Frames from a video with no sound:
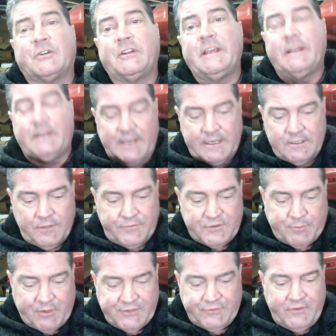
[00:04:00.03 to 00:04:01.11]
in. I don't know if it's
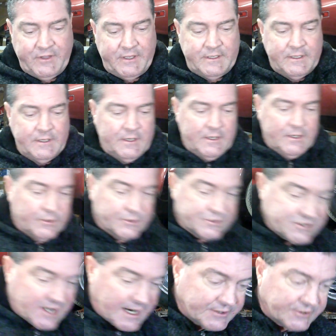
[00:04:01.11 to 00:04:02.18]
press fit or
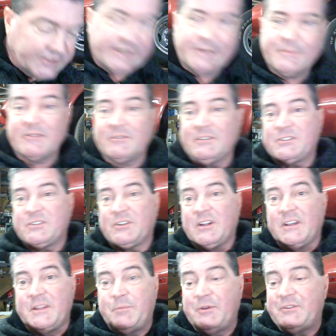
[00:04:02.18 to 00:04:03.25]
soldered in. I'm not really sure
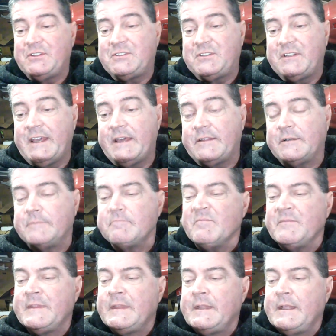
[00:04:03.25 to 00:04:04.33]
how they put these together.
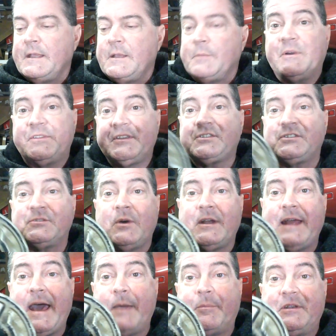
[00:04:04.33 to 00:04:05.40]
But this is what
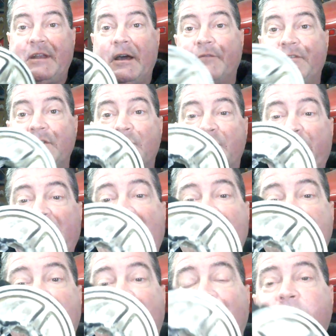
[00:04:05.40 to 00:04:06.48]
happened. Now, if this was
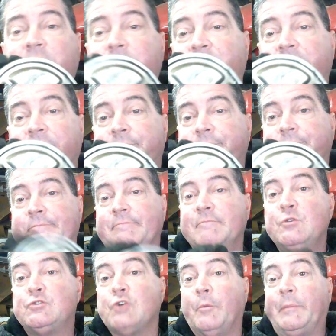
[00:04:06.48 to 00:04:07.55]
plastic, it would have been
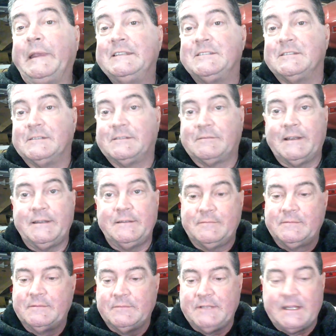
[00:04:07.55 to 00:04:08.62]
mucho pieces, right?
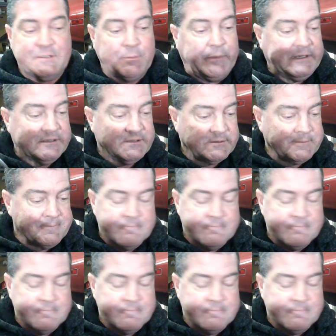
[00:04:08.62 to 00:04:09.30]
Lots of pieces.